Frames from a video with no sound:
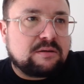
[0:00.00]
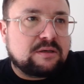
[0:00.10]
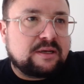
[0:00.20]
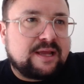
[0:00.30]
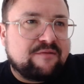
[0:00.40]

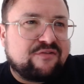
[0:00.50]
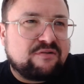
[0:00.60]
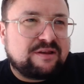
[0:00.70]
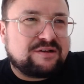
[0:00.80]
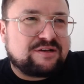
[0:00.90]
And again,
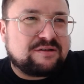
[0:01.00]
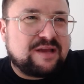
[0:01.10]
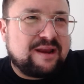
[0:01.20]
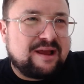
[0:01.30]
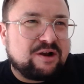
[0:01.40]
find it just
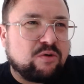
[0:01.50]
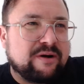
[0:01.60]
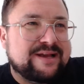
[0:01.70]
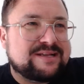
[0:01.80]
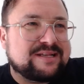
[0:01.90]
getting out quite
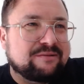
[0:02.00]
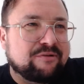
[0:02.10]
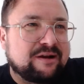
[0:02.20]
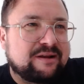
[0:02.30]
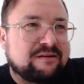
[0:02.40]
easily,
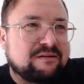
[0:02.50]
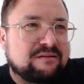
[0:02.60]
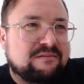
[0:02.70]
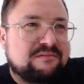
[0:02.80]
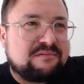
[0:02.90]
really. Look,
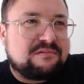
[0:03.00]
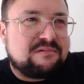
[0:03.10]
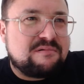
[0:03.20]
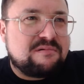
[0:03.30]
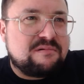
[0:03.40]

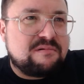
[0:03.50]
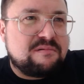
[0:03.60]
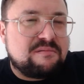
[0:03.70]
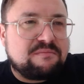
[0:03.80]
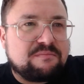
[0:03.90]

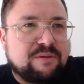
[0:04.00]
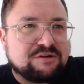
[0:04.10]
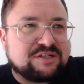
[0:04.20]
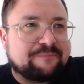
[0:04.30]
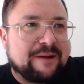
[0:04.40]

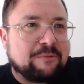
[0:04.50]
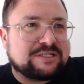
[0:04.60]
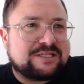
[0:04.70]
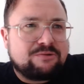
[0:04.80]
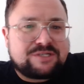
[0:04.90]
passing it back.
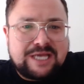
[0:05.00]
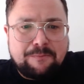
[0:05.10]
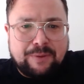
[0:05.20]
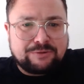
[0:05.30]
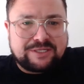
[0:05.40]
There's no
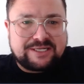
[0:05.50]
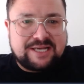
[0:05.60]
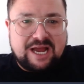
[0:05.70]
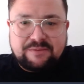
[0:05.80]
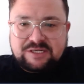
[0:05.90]
tempo to this
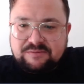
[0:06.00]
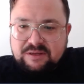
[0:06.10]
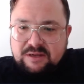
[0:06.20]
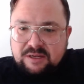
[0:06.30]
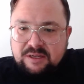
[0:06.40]
game. So,
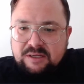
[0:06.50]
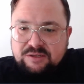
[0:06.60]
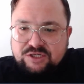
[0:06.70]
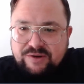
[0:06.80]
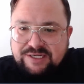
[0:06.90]

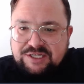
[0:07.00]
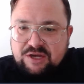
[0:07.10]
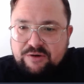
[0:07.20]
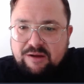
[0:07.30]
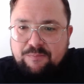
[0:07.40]
sorry to
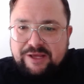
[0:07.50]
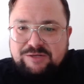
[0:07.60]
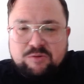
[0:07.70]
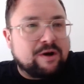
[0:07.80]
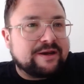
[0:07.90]
tell you, like, I'm pleased
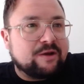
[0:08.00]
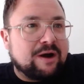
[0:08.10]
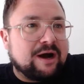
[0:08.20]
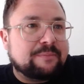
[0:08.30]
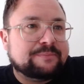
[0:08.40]
we're
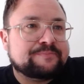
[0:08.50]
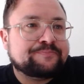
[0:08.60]
1-0 up.